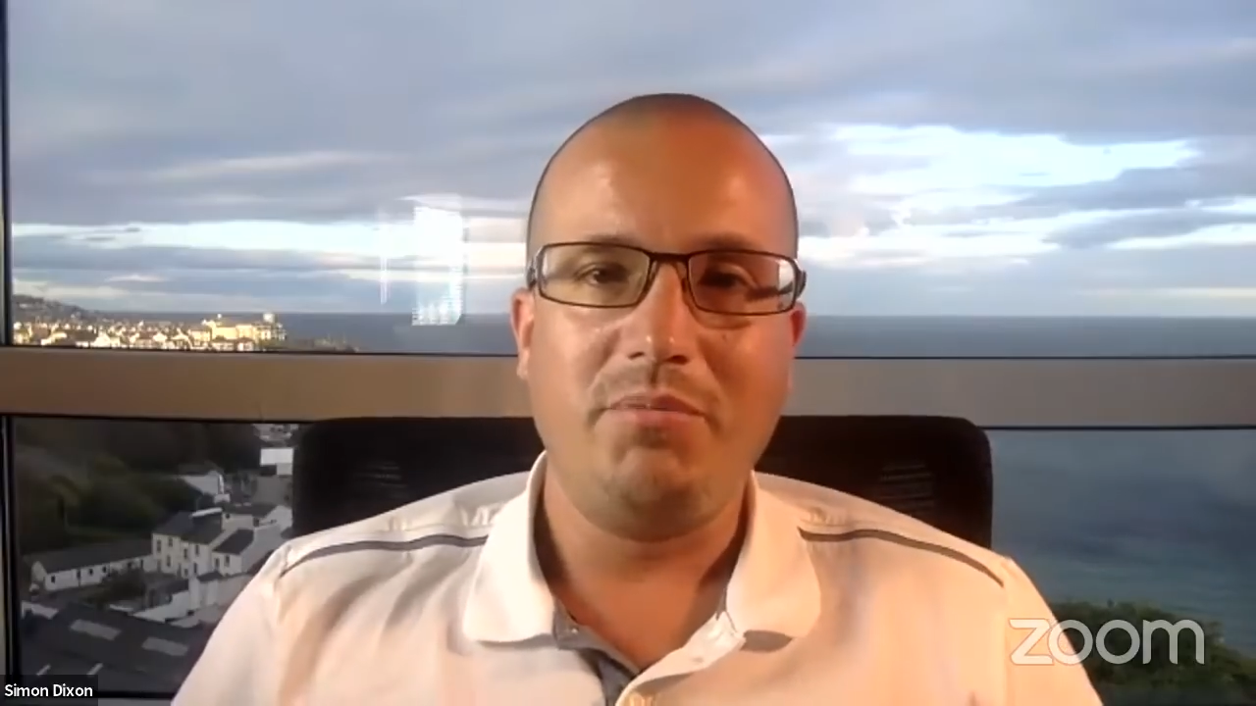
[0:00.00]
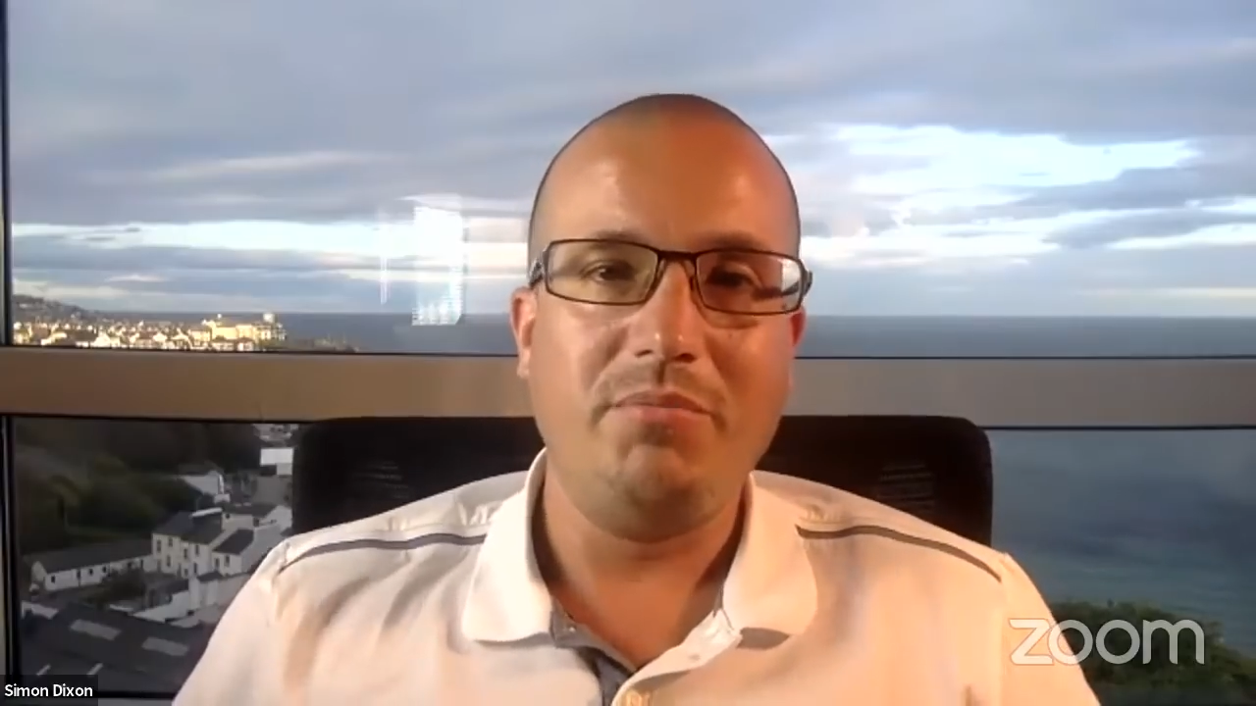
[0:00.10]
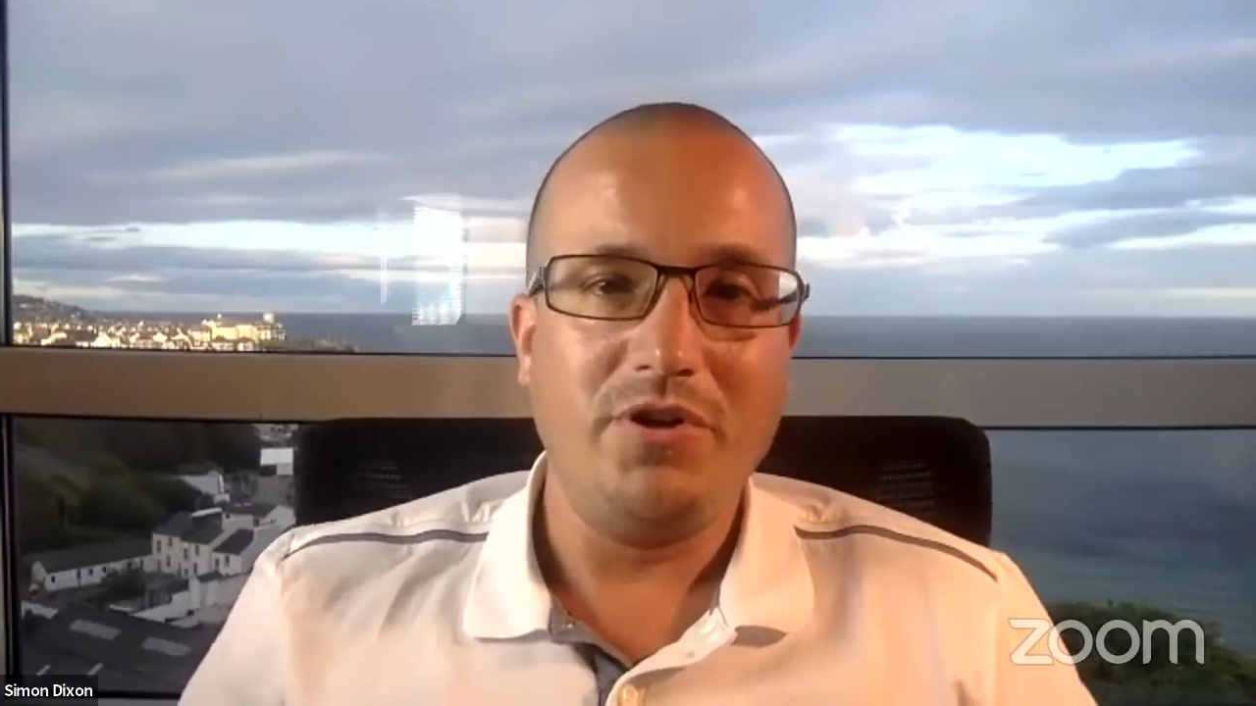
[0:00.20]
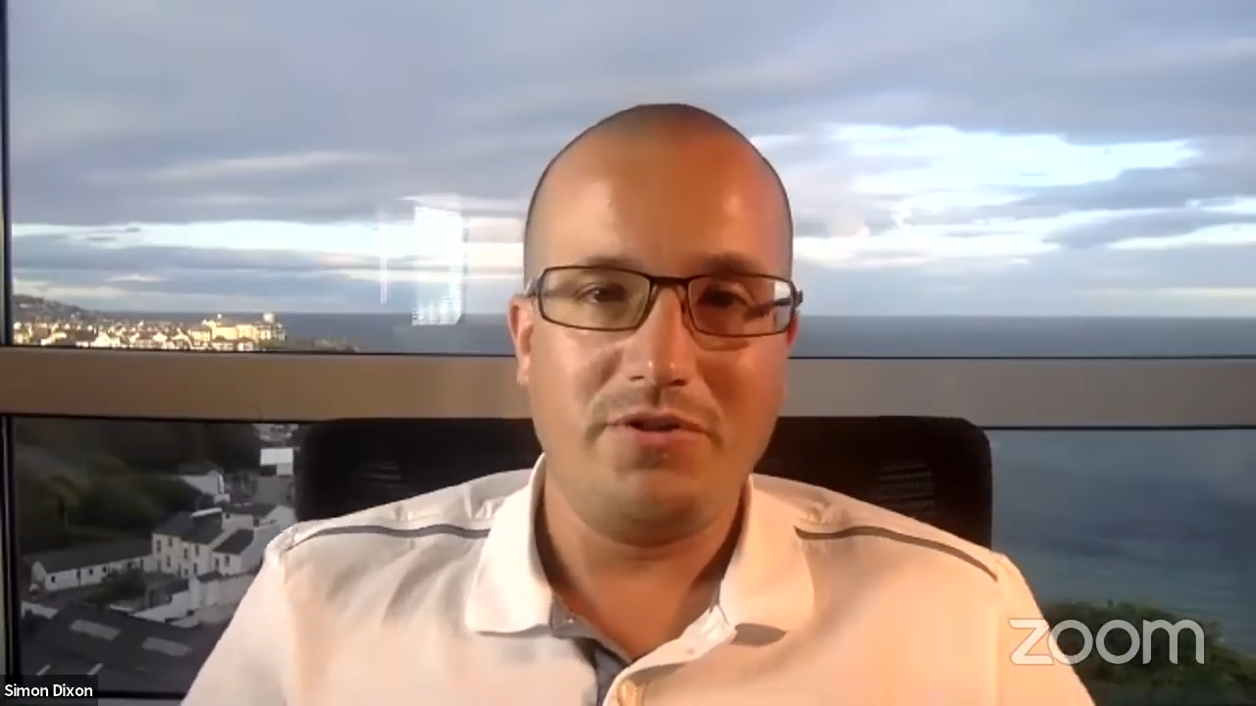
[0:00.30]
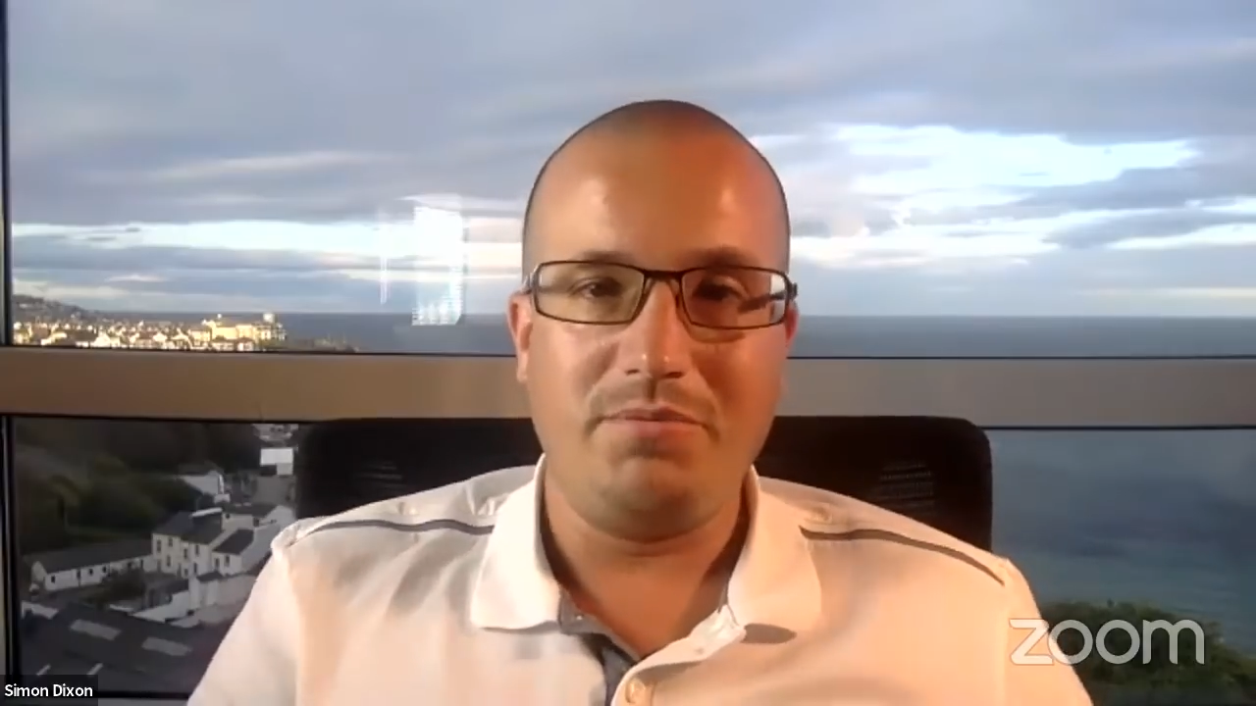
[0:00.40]

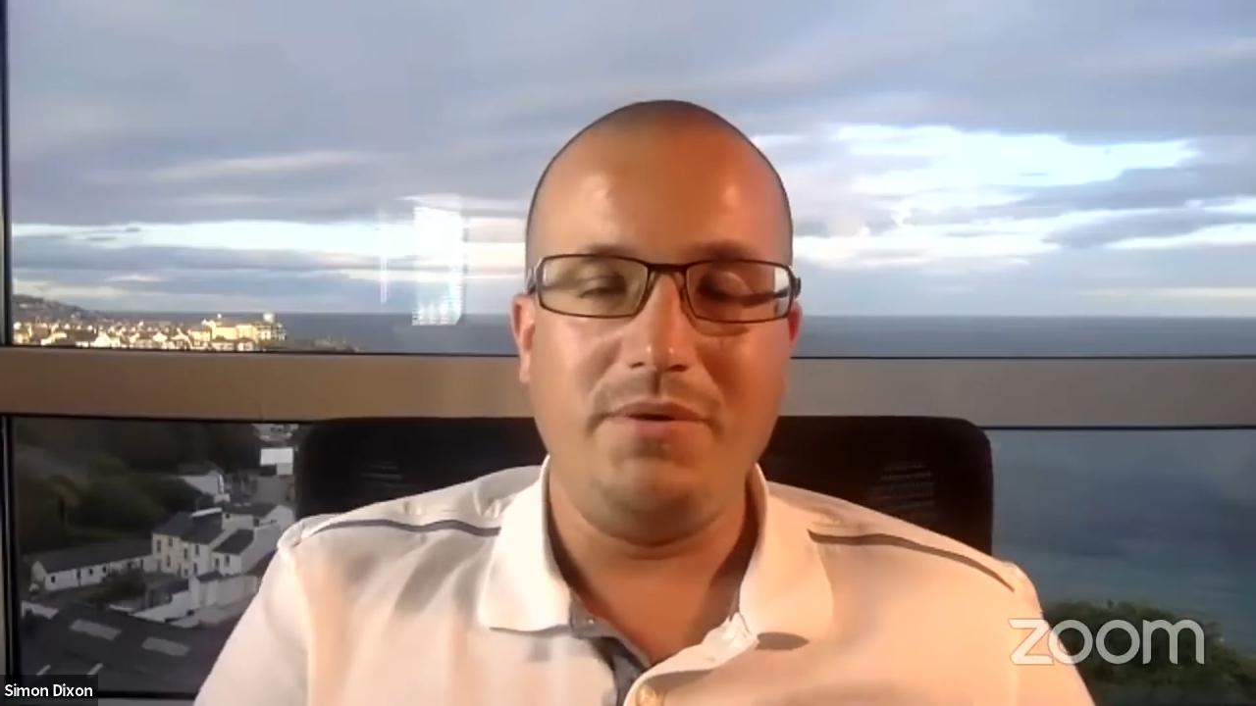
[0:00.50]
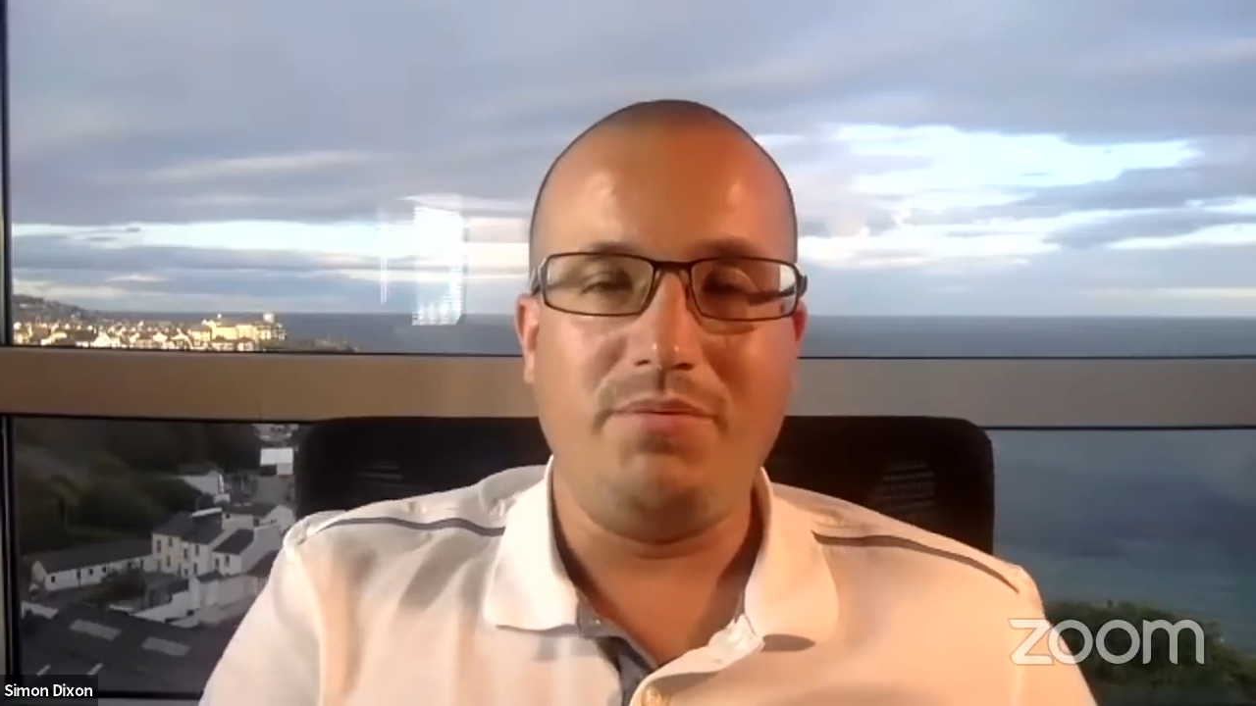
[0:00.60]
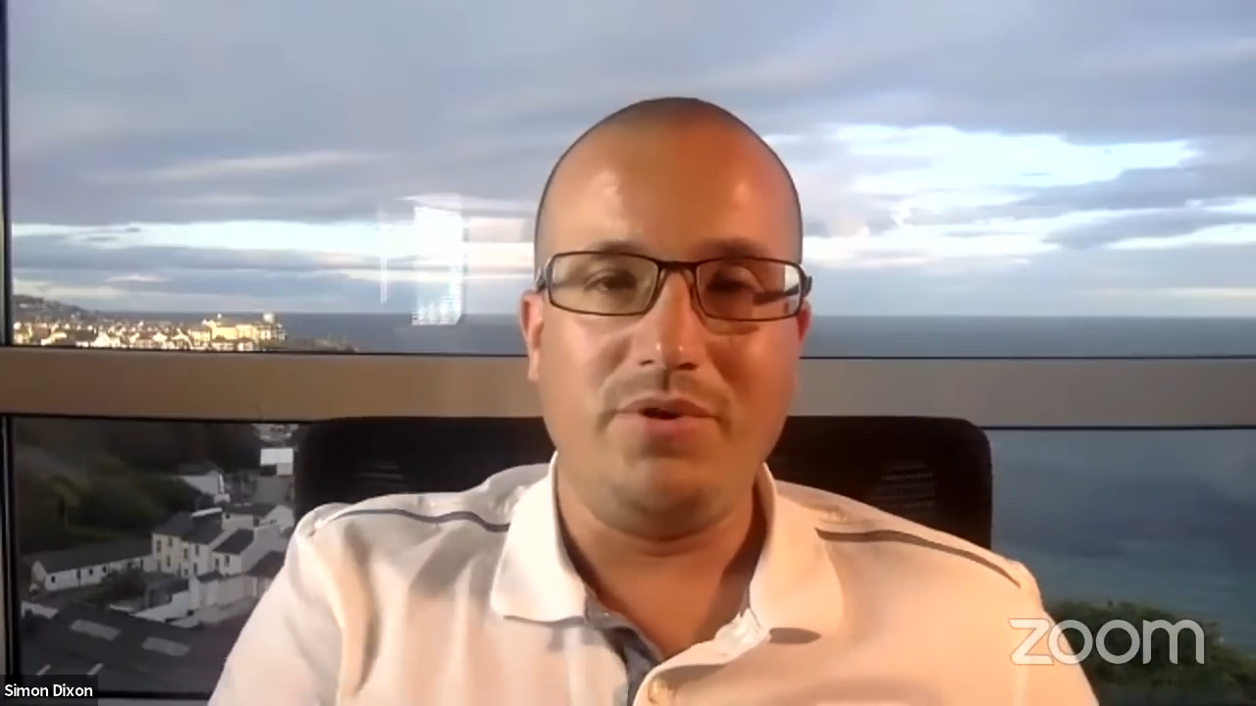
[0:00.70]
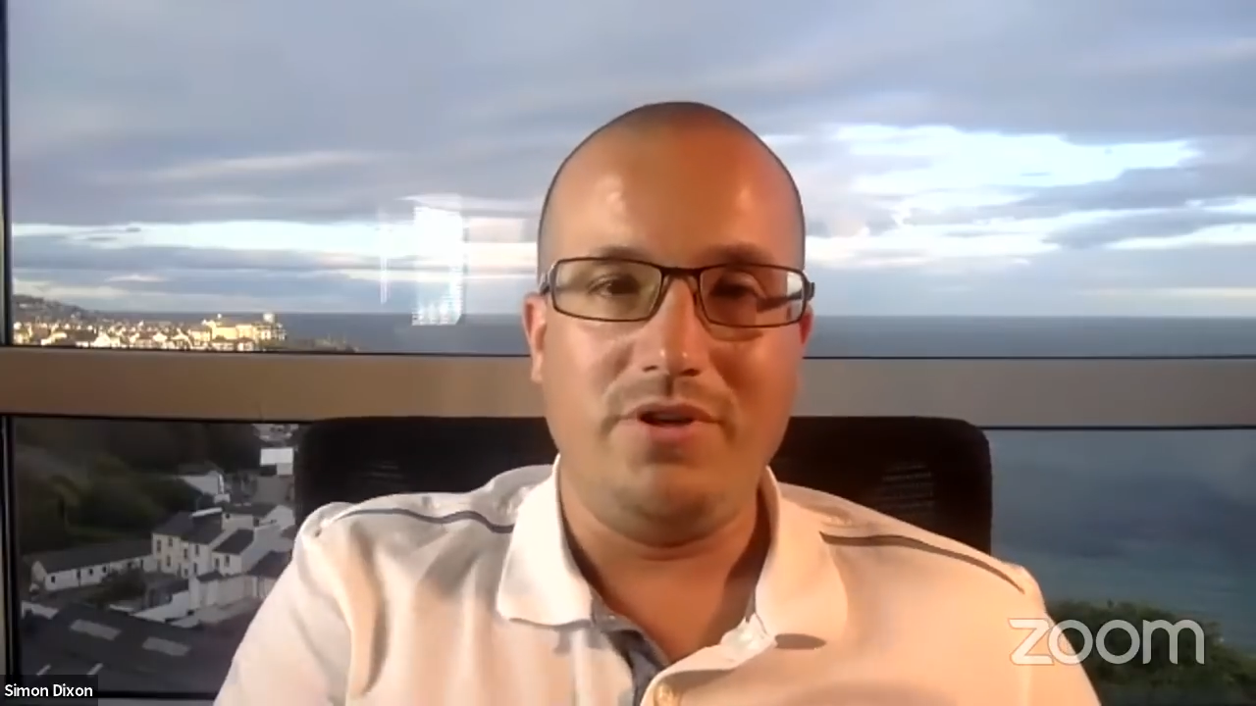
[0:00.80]
but most people